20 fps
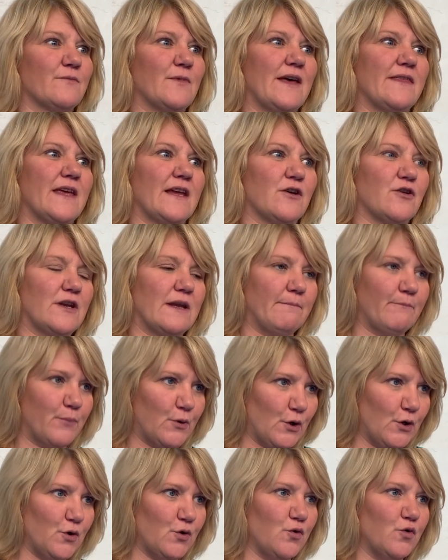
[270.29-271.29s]
and where they could
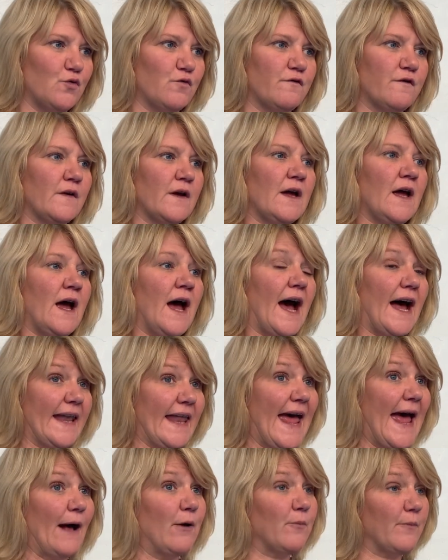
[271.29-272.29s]
improve,
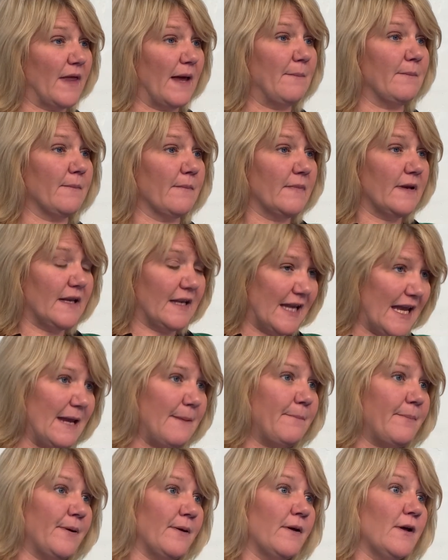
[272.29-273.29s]
and help them keep